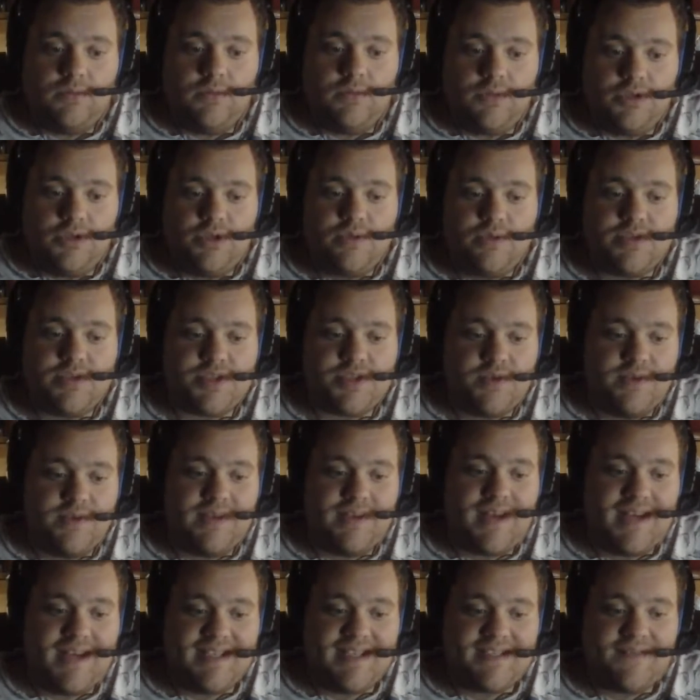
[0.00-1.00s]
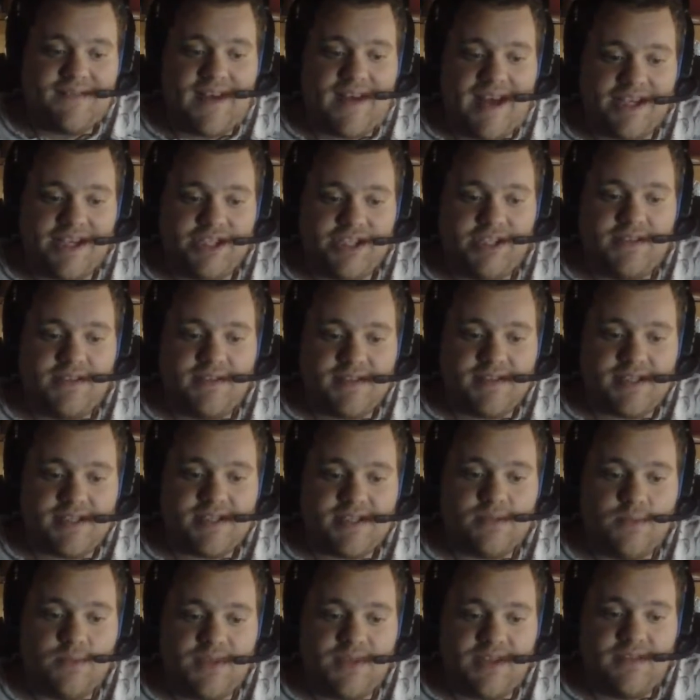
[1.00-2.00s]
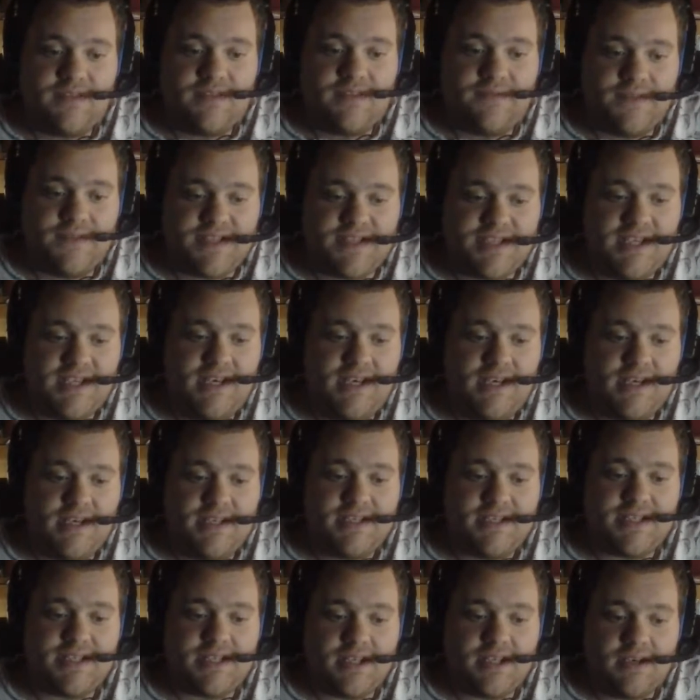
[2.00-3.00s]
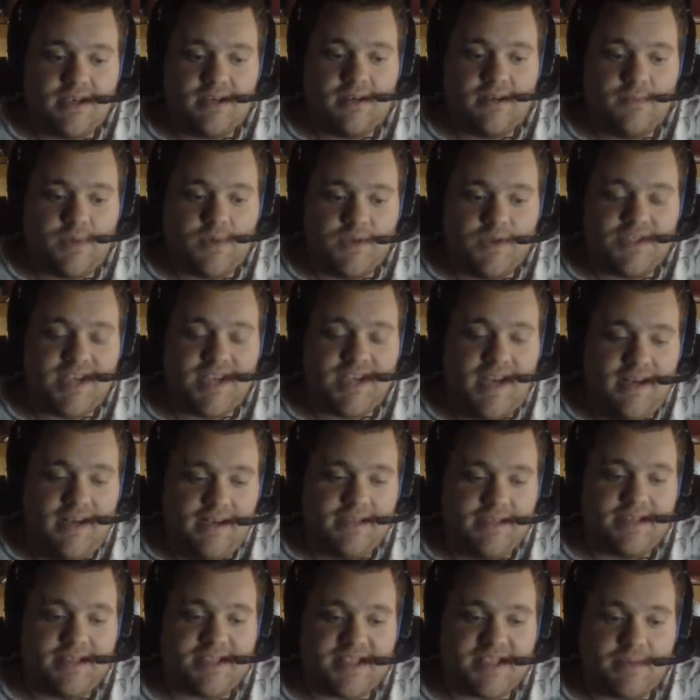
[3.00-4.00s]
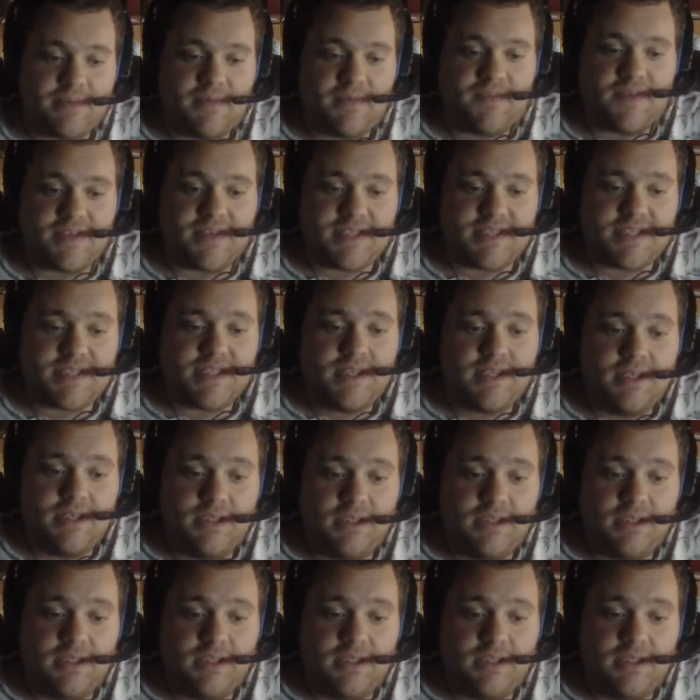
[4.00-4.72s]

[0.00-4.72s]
do certain kinds of actions within the vicinities pertaining to some of us